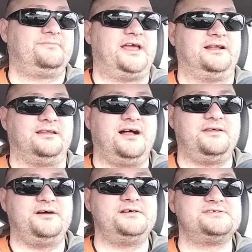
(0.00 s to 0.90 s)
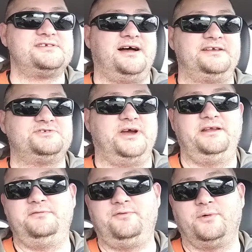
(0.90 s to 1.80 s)
And a lot of those I
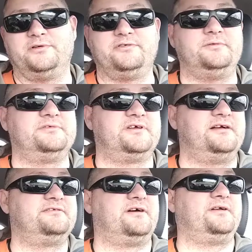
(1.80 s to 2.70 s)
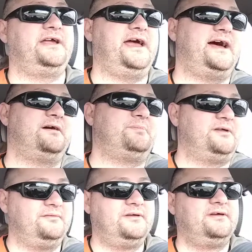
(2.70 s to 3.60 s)
traded for, so it was guns I already had. But